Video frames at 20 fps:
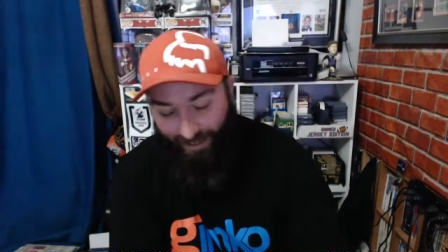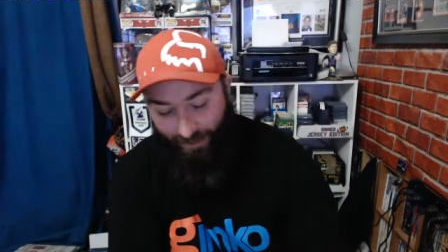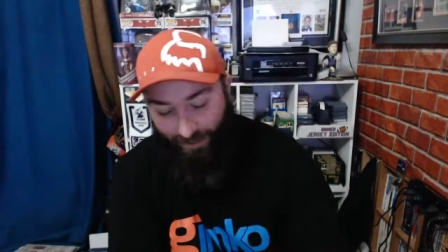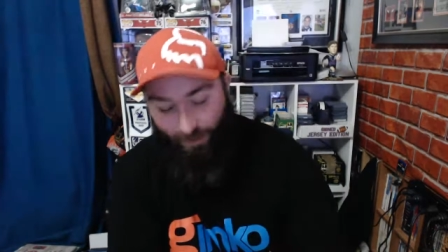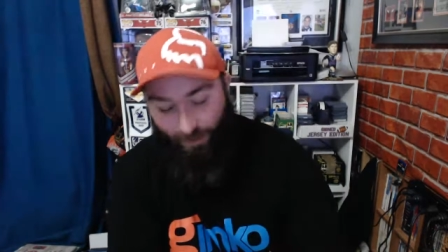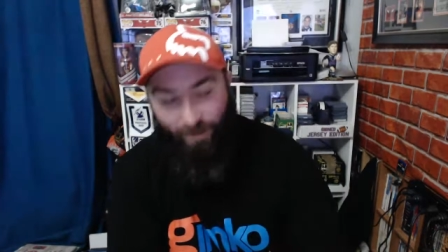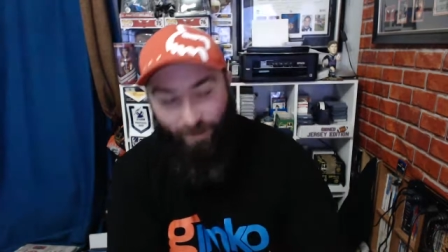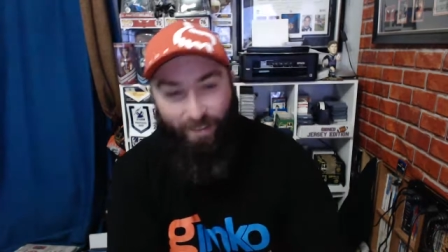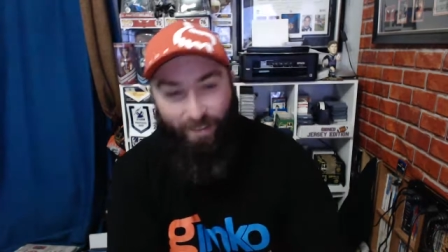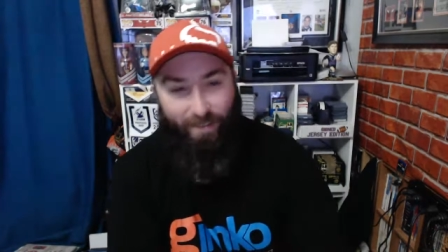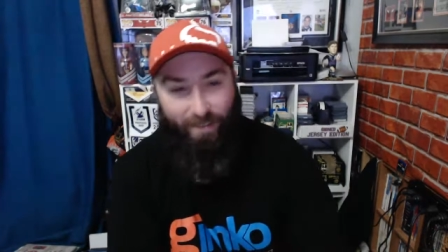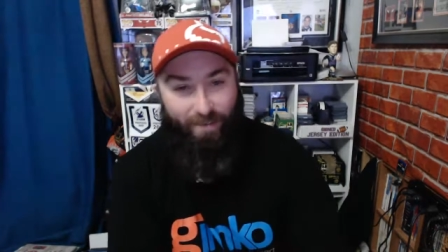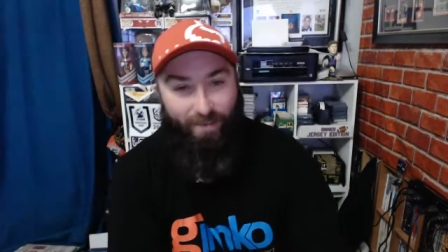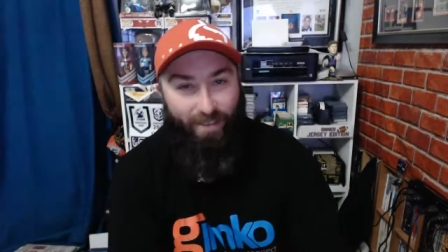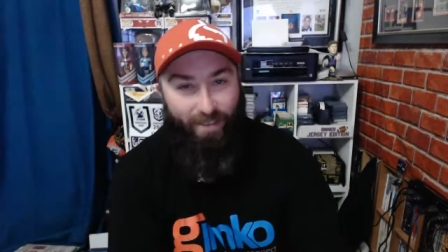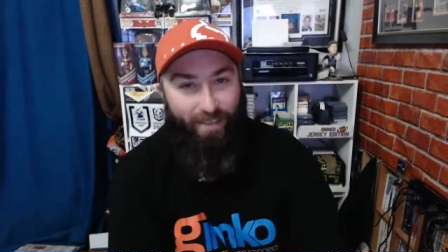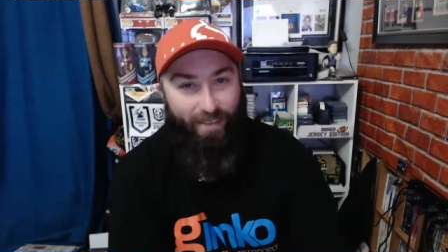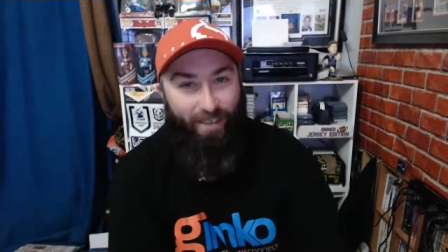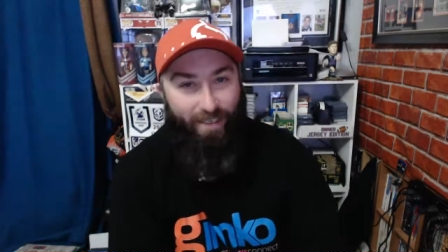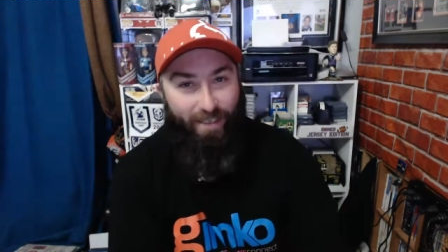twenty
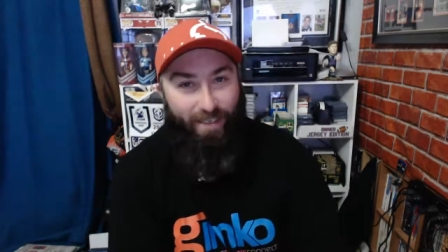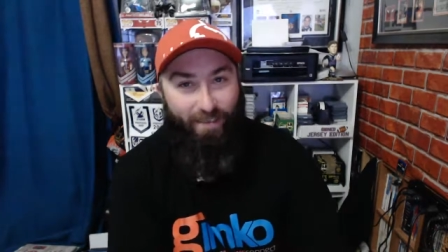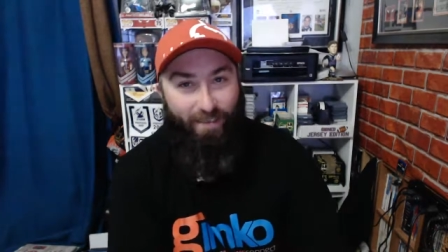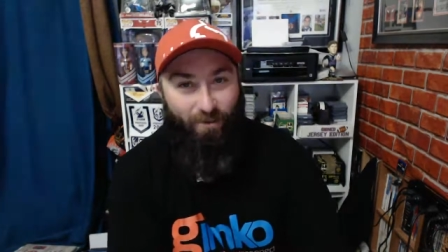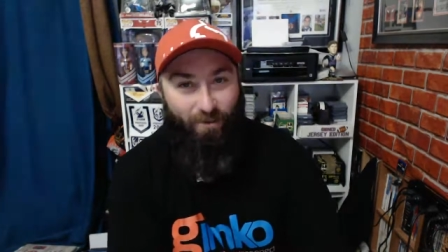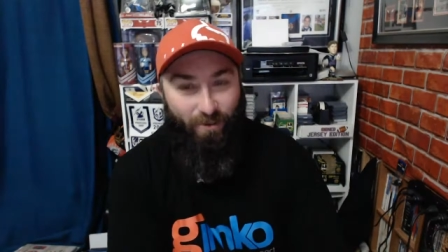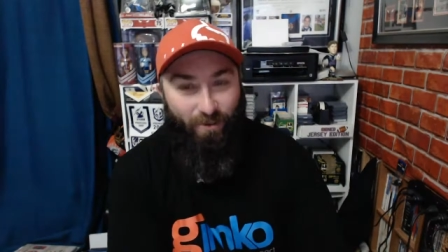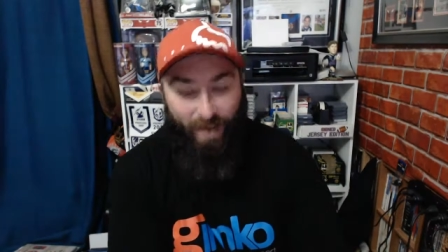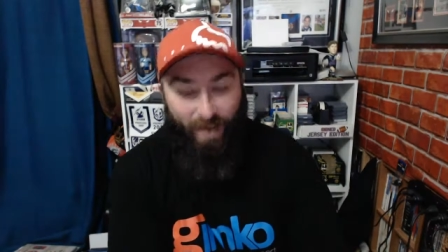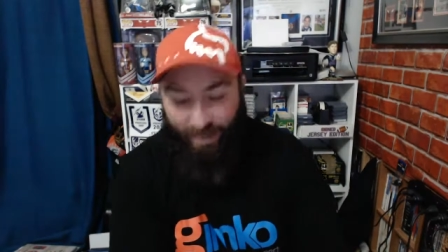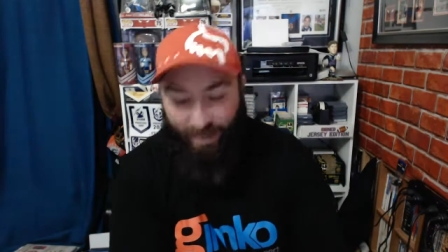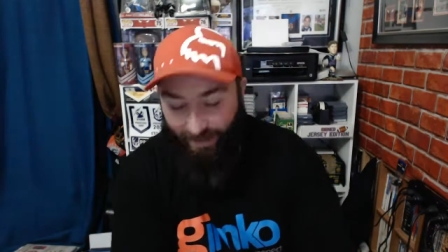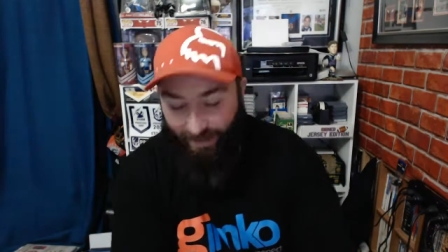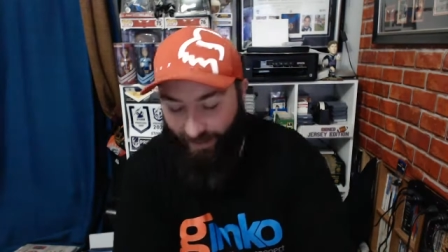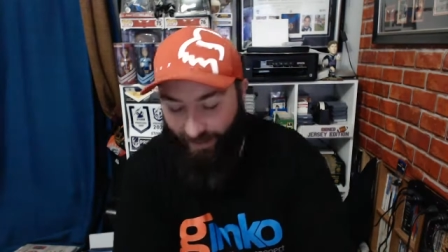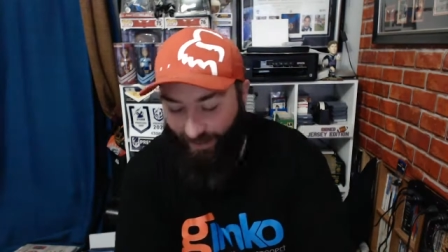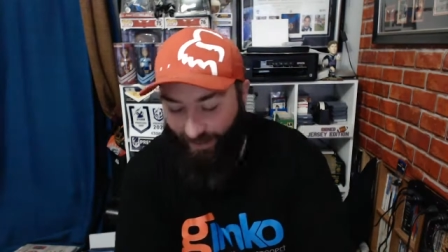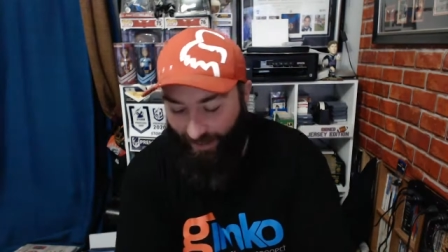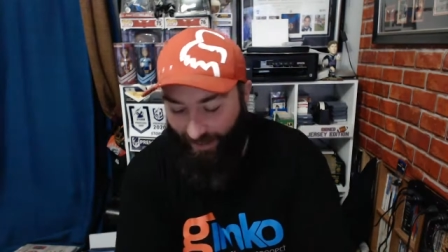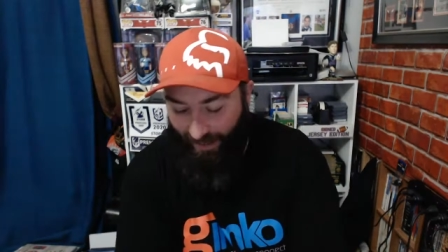nineteen
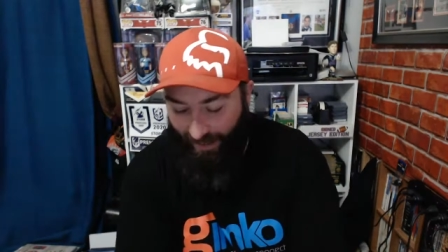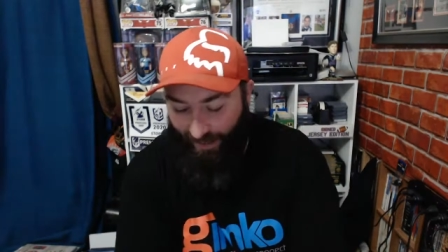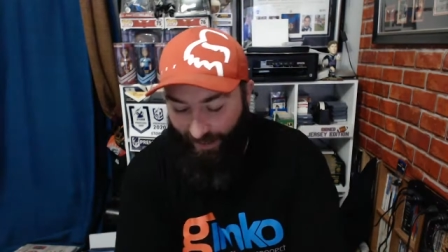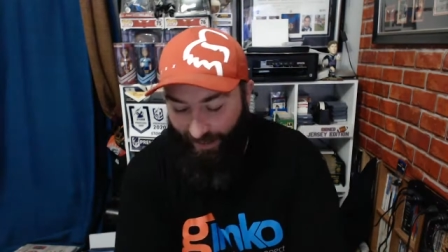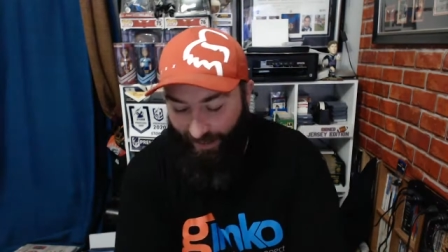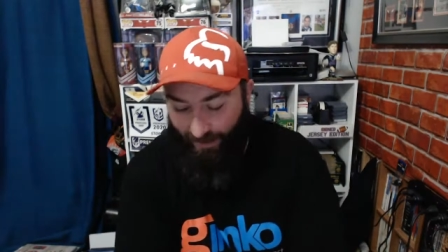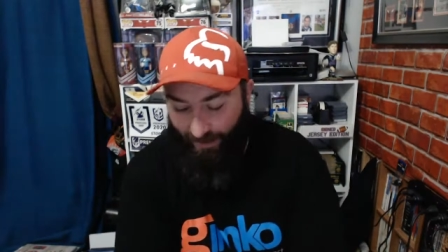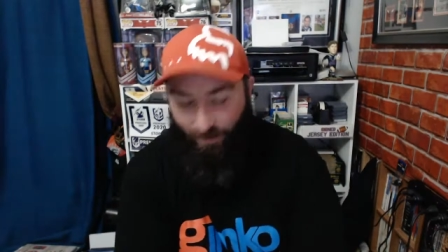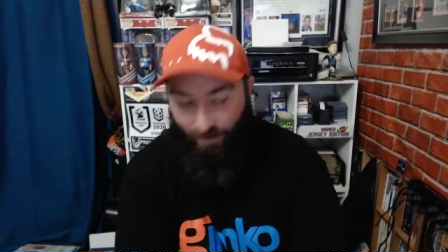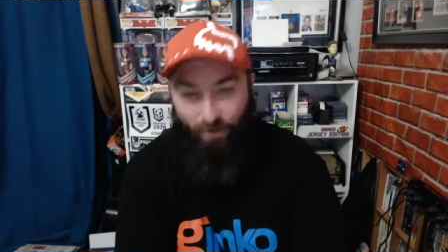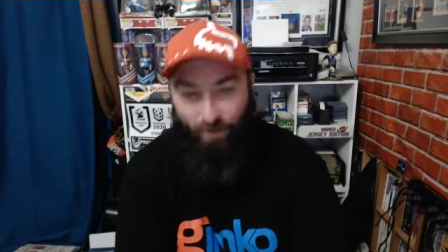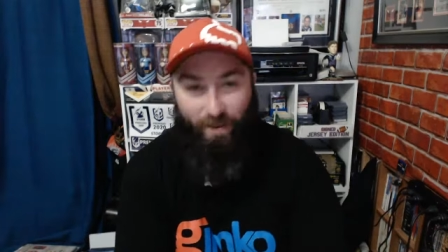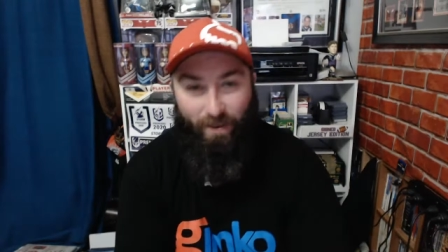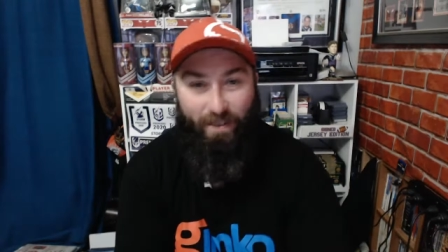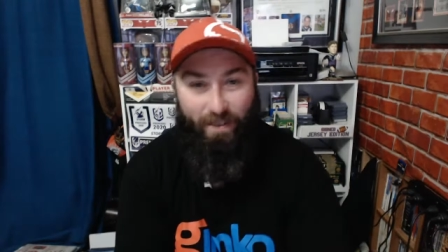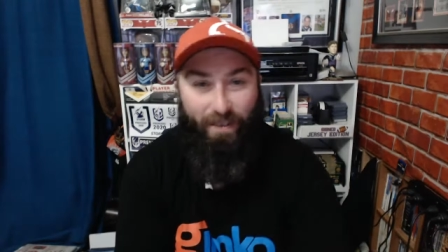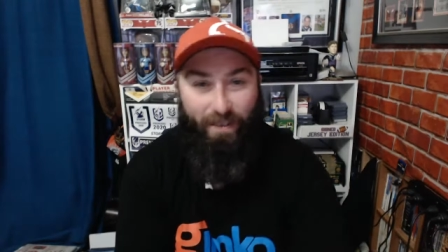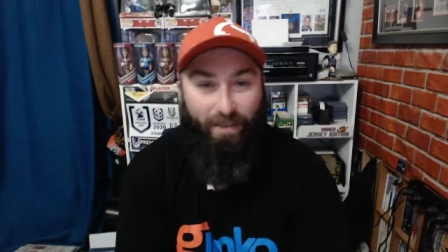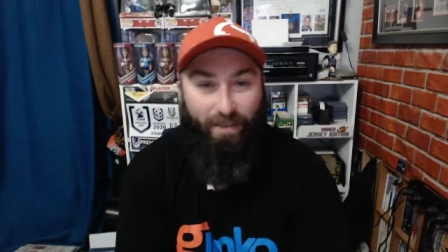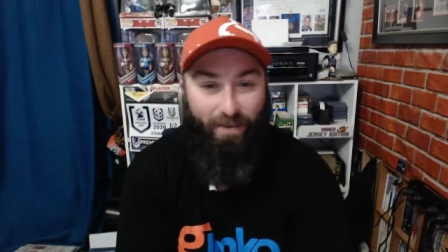traders and
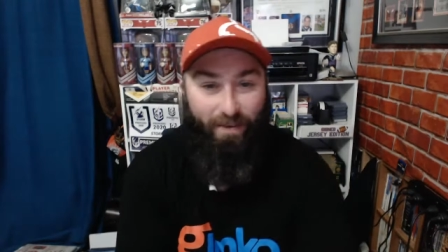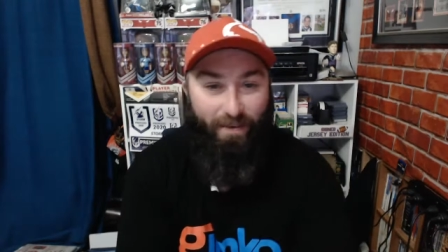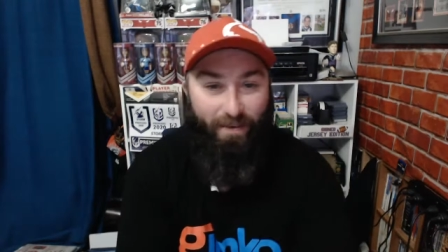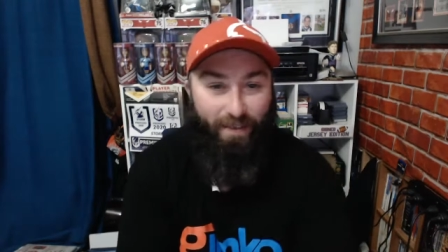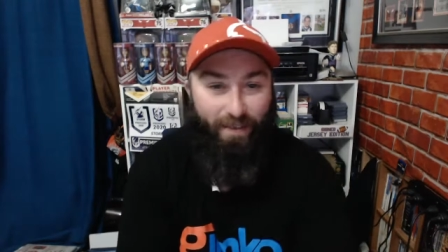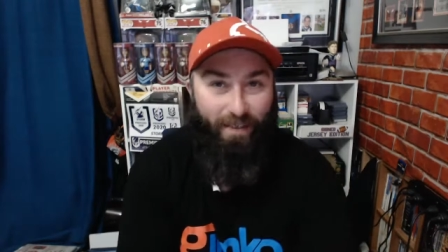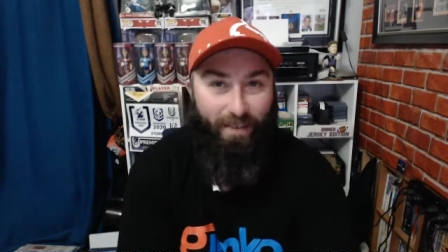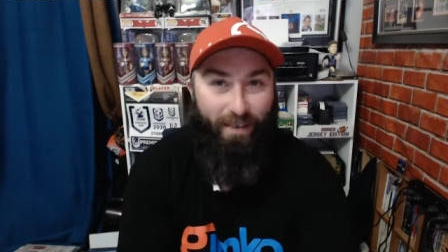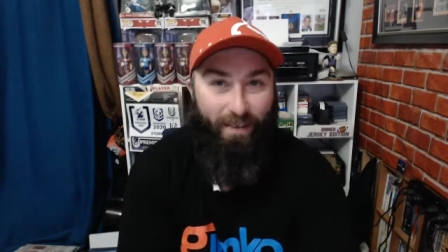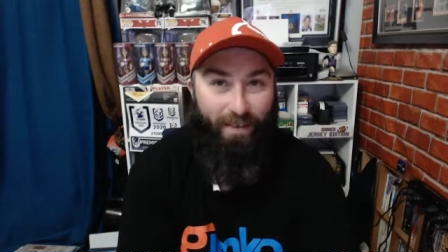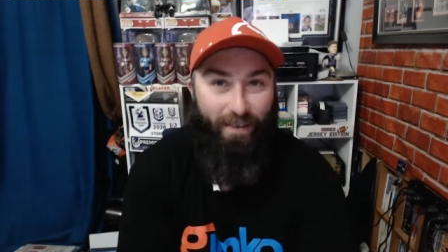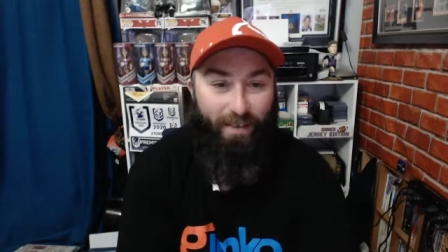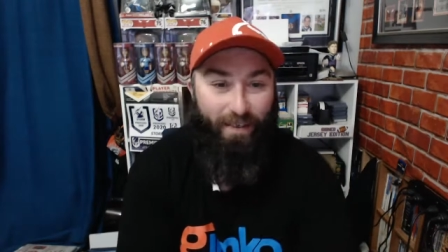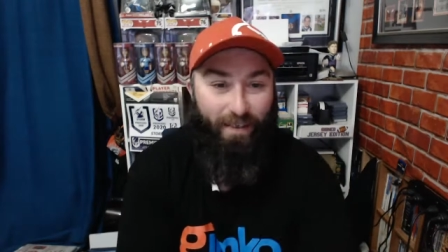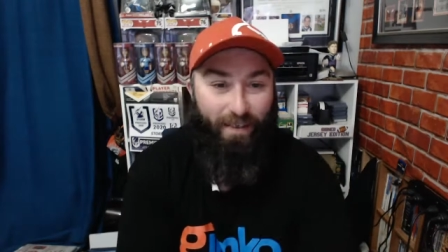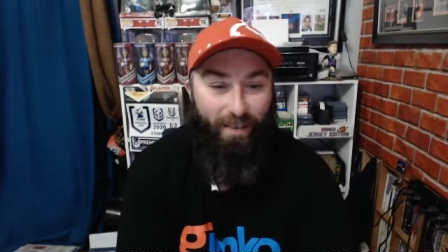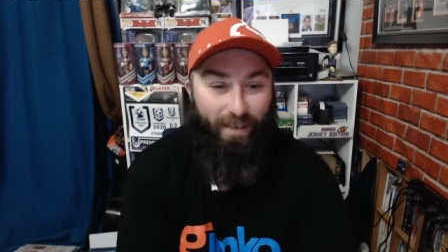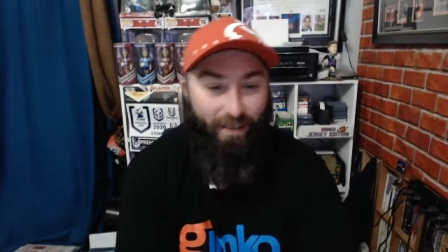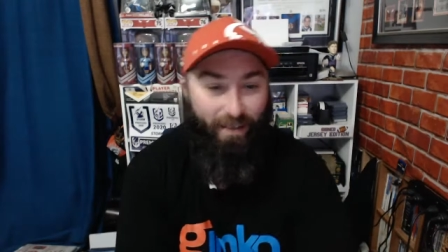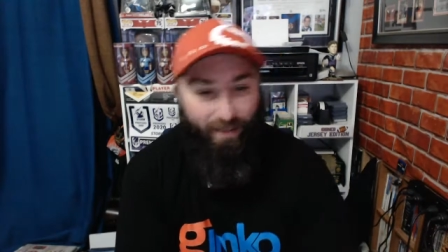twenty nineteen
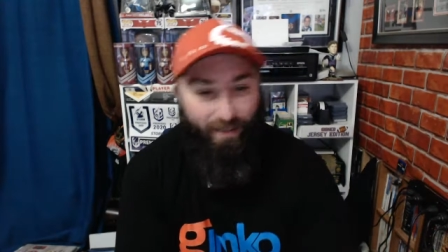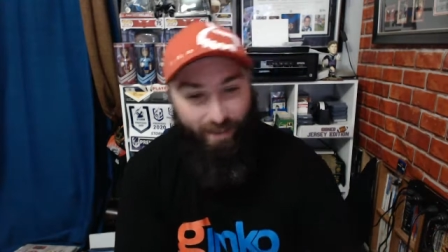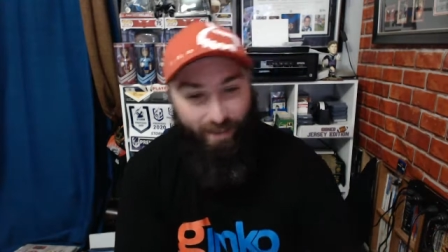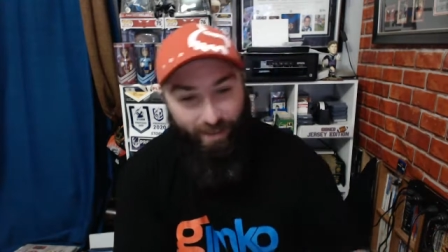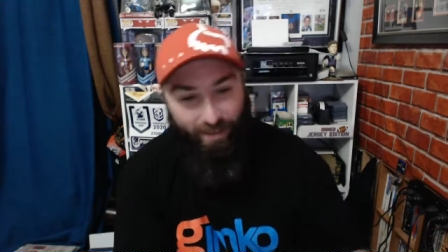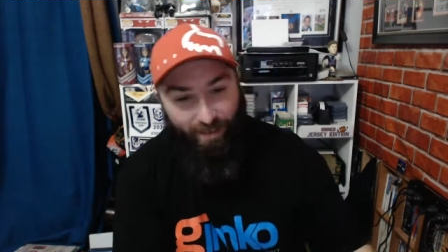elite